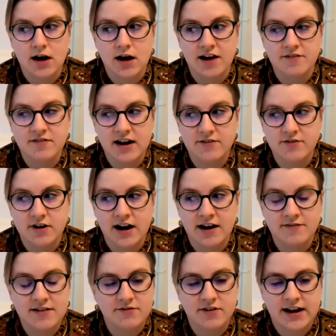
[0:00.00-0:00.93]
I've
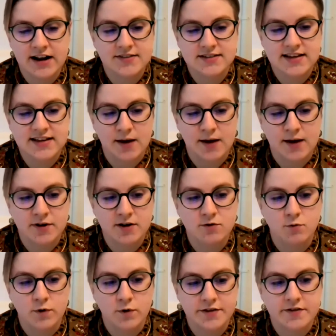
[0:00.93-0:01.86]
never had this
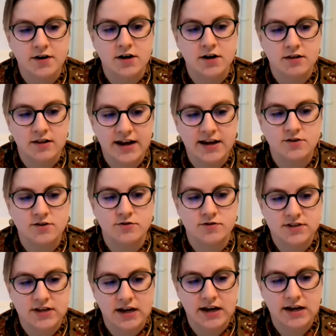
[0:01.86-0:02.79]
happen with a client who
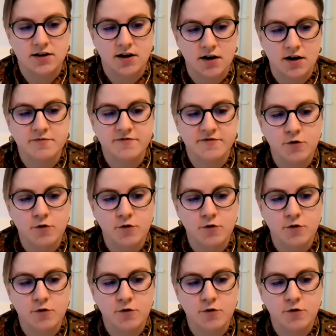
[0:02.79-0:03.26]
signed up